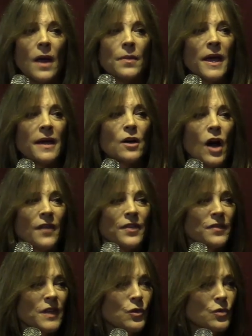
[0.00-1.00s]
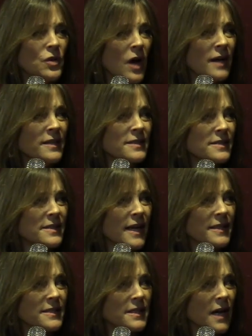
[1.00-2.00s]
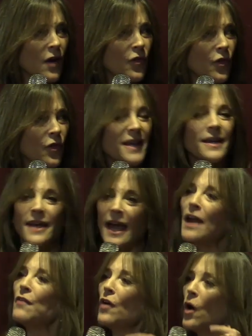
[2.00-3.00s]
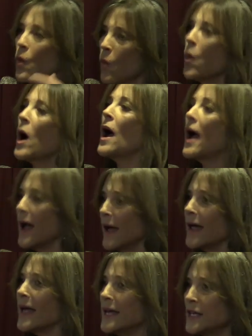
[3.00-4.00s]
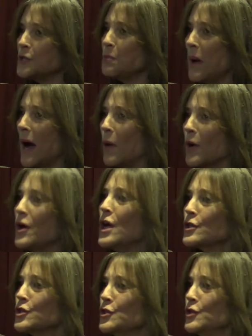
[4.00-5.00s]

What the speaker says: They got that the United States government gave away its power to